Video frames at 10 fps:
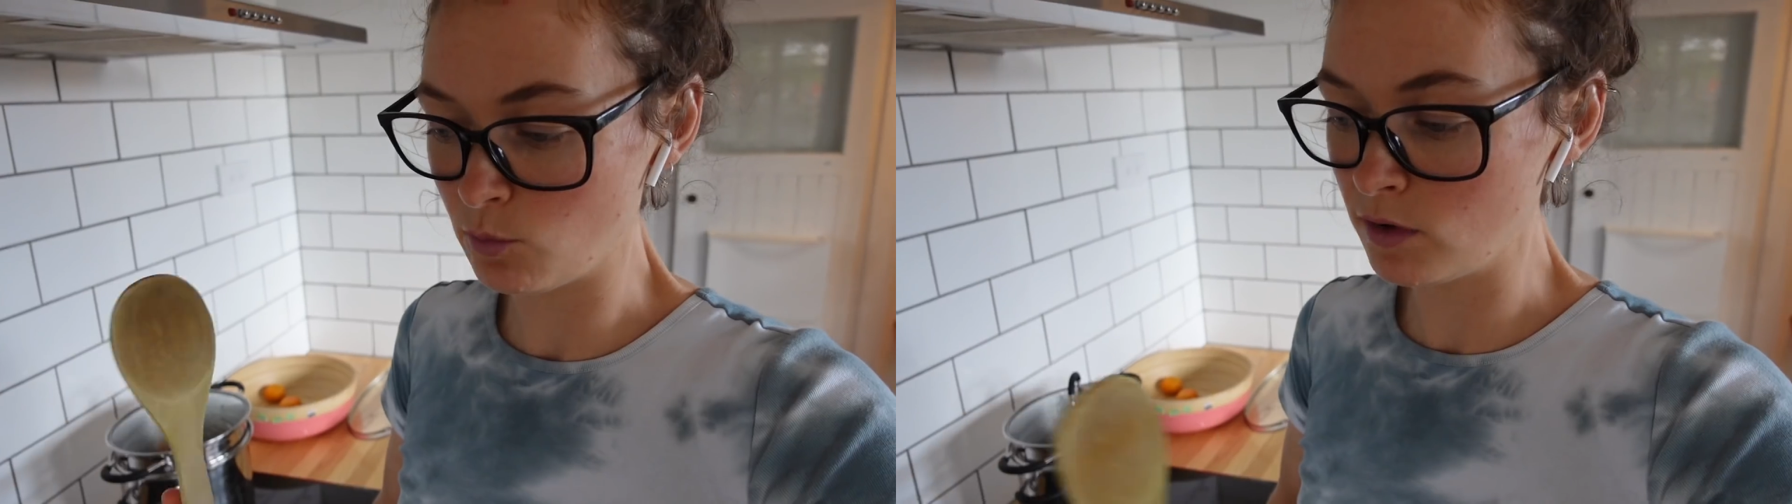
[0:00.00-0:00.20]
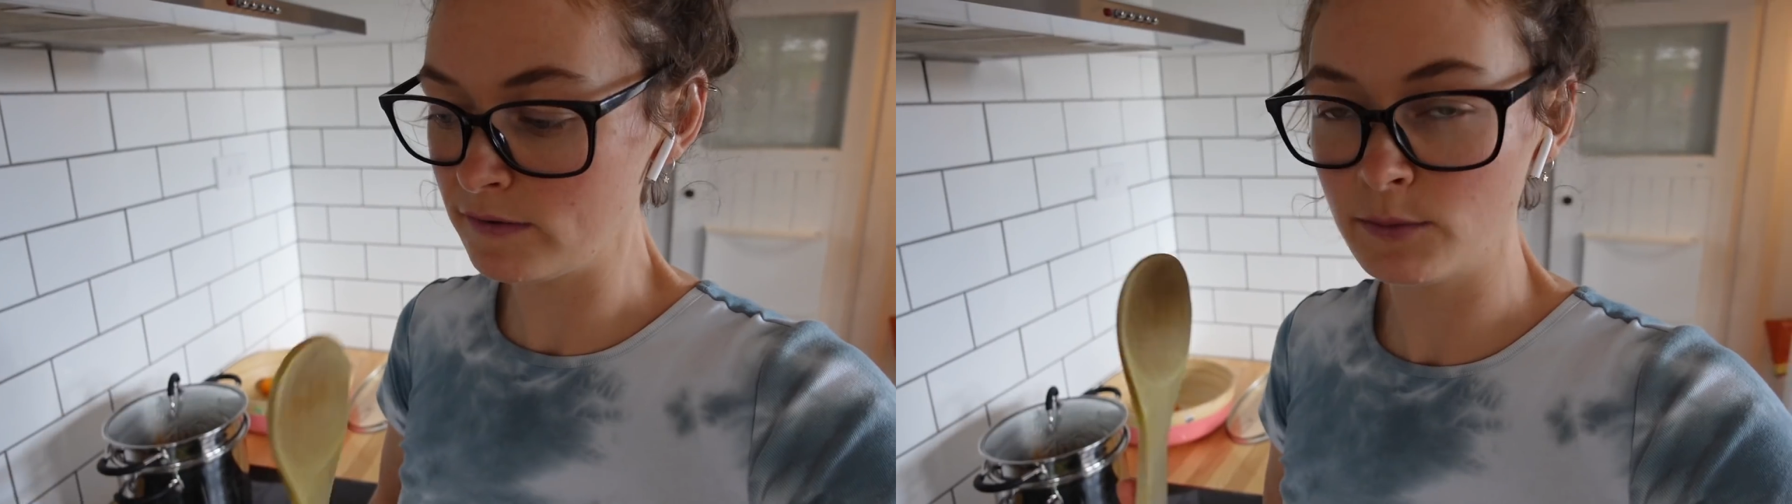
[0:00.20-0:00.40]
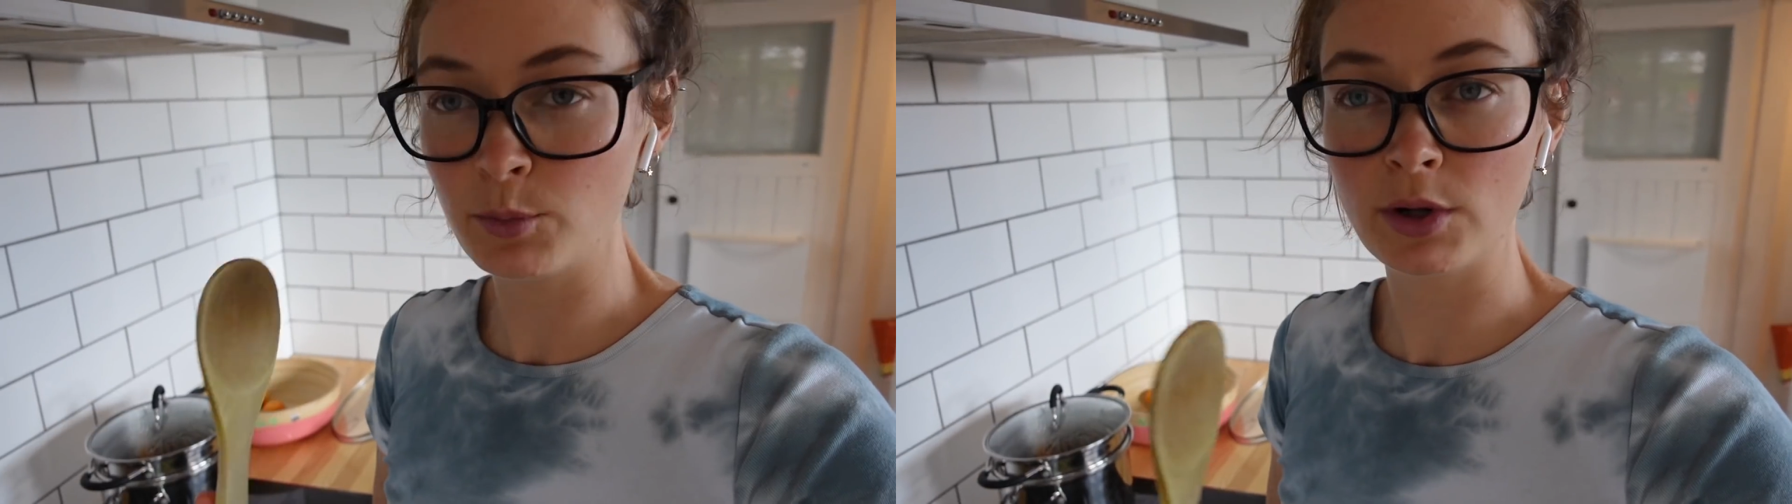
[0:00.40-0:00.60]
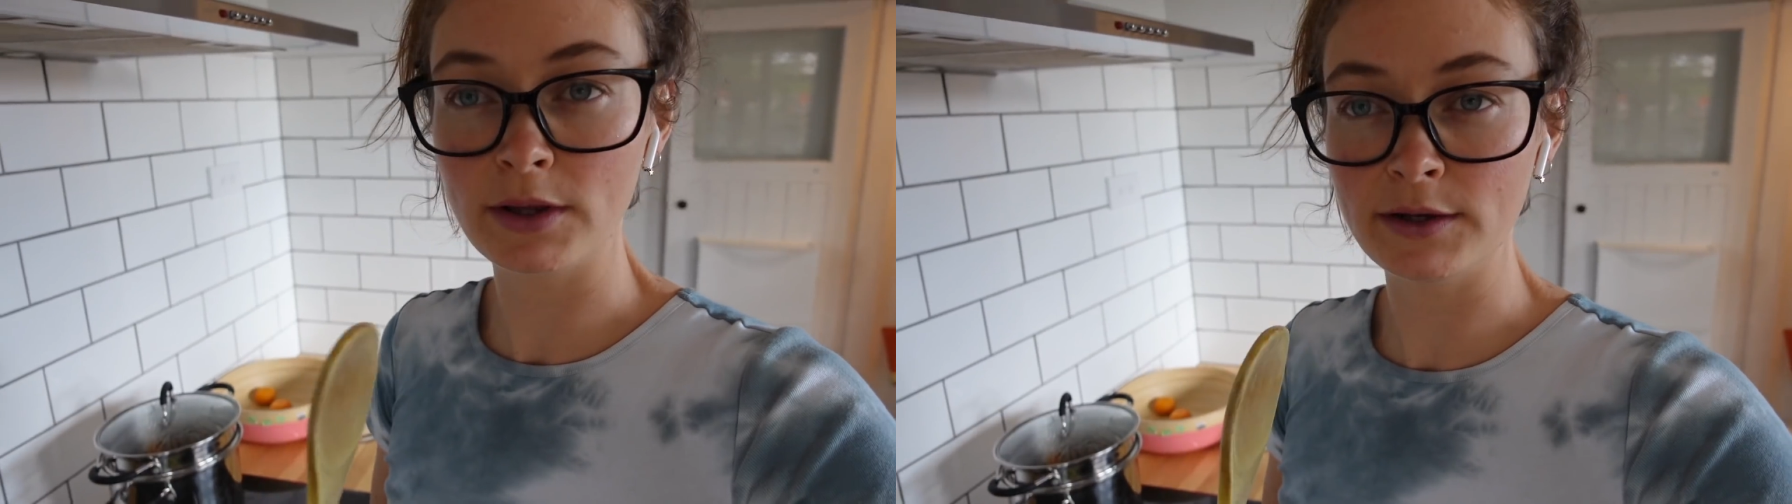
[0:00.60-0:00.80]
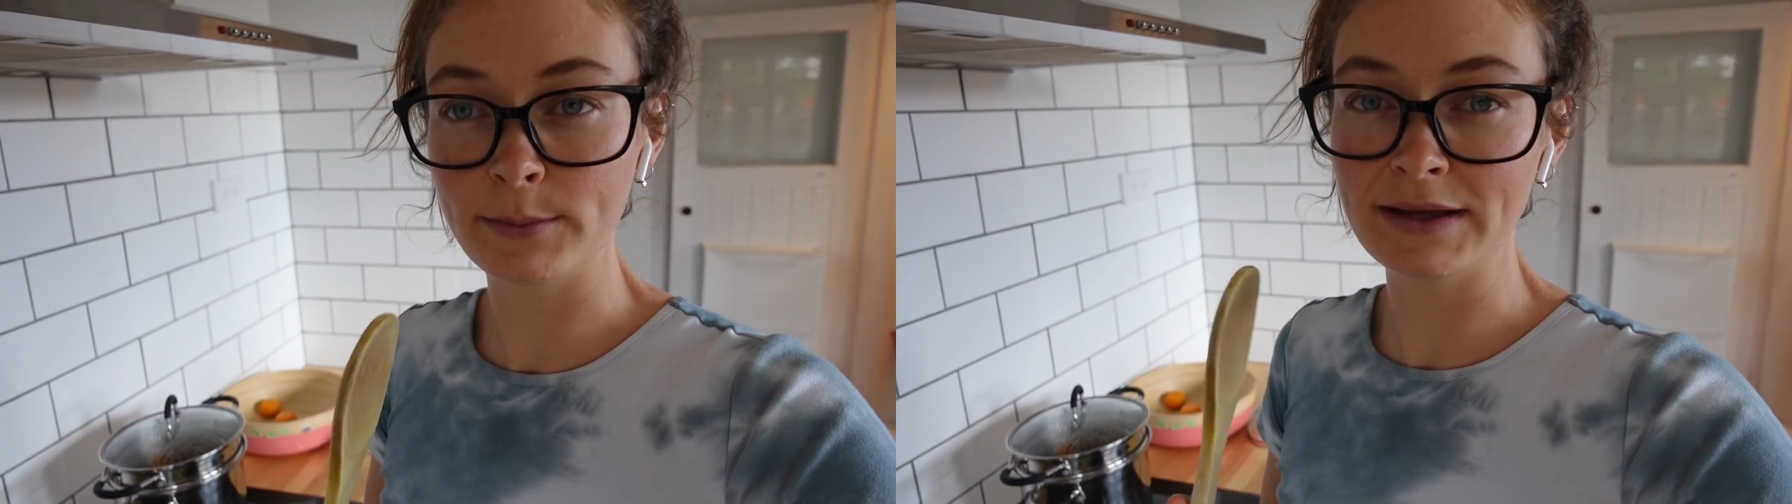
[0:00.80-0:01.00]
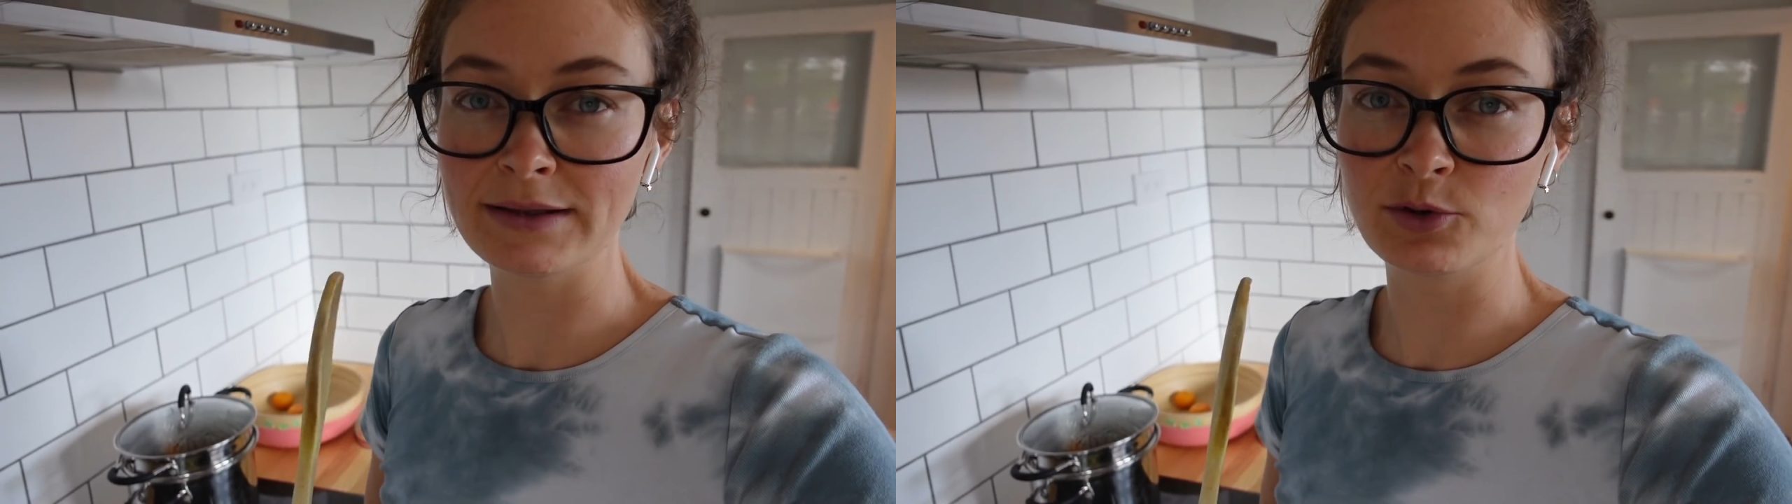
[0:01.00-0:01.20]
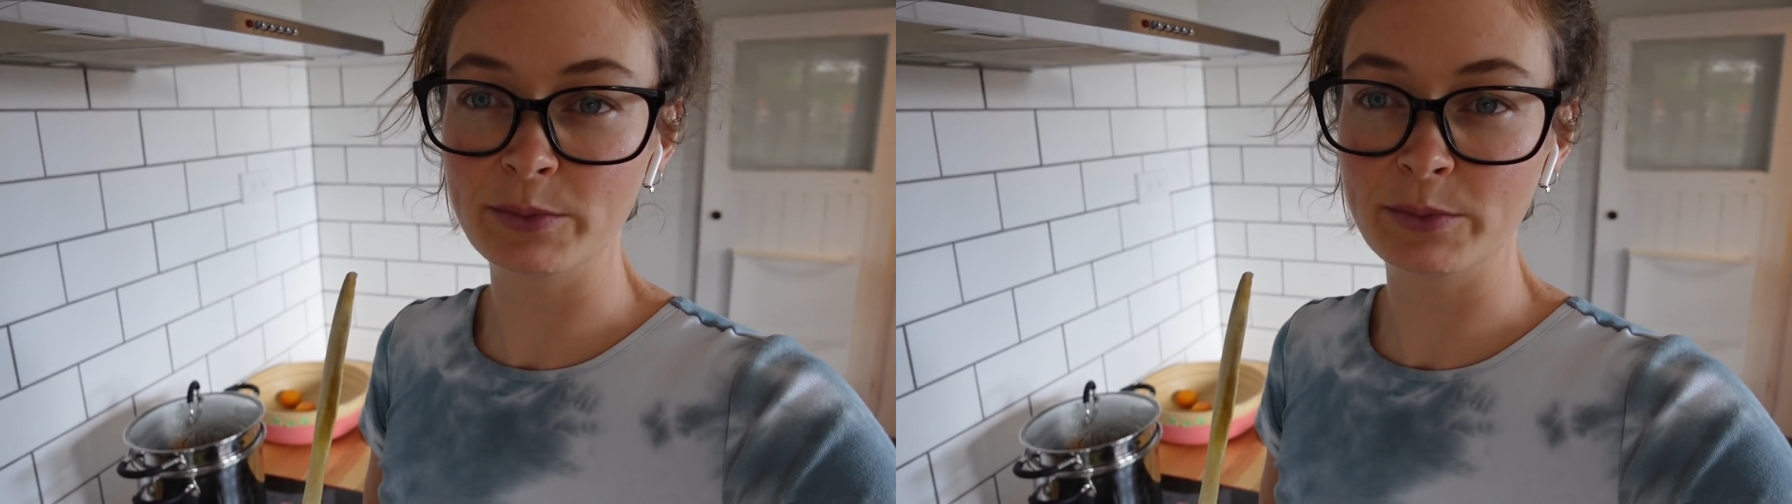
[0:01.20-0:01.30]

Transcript: I want the broccoli to be a little